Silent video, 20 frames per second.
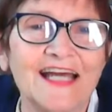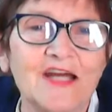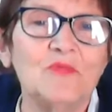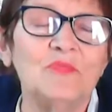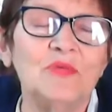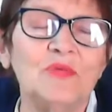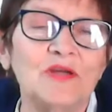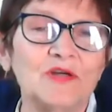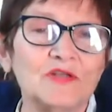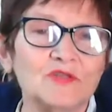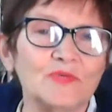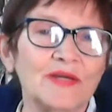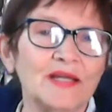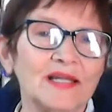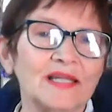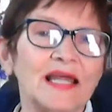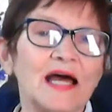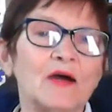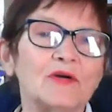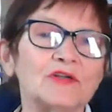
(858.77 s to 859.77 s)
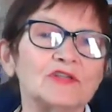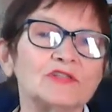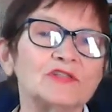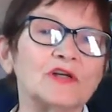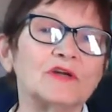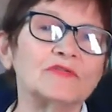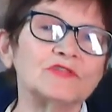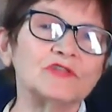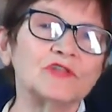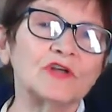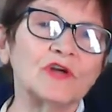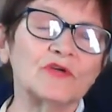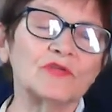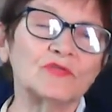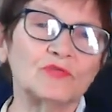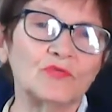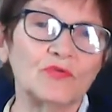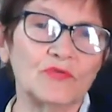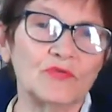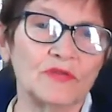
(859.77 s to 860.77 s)
because we allow ourselves to go
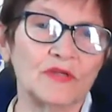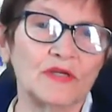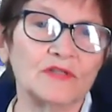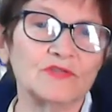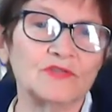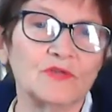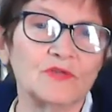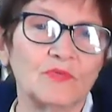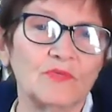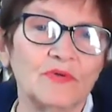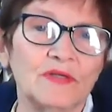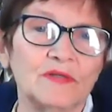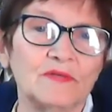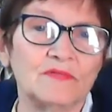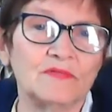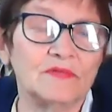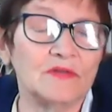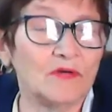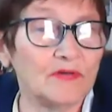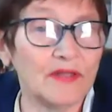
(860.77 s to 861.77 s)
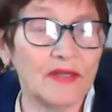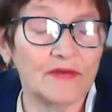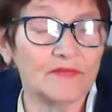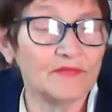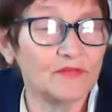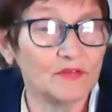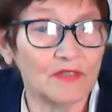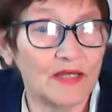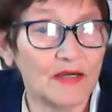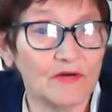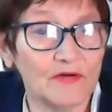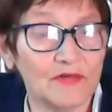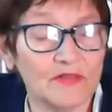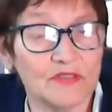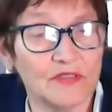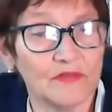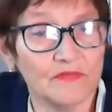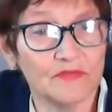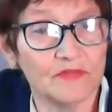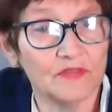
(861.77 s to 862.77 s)
through things that we don't have to allow
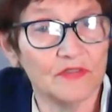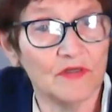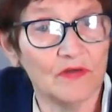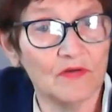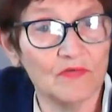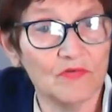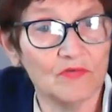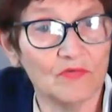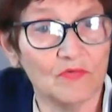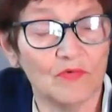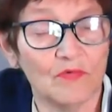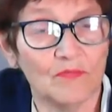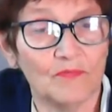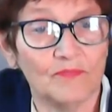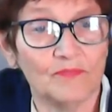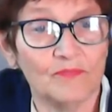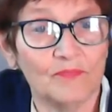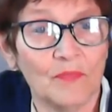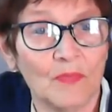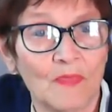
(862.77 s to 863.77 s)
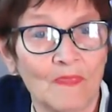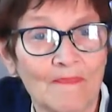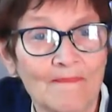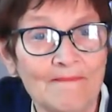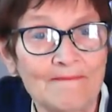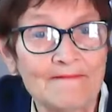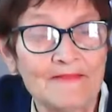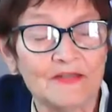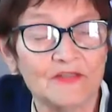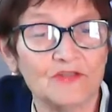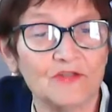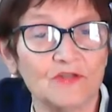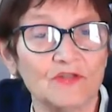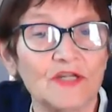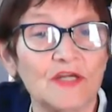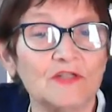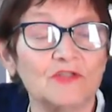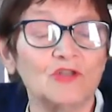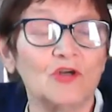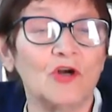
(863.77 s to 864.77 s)
ourselves to go through. So
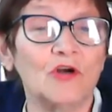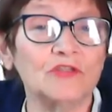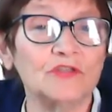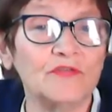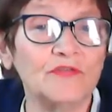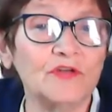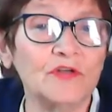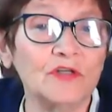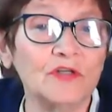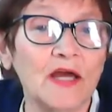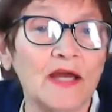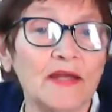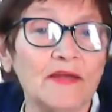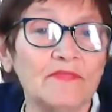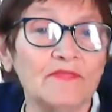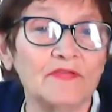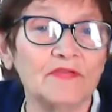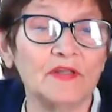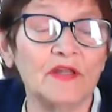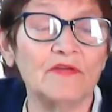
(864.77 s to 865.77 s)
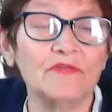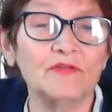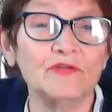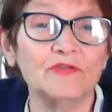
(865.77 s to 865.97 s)
take charge of your life, love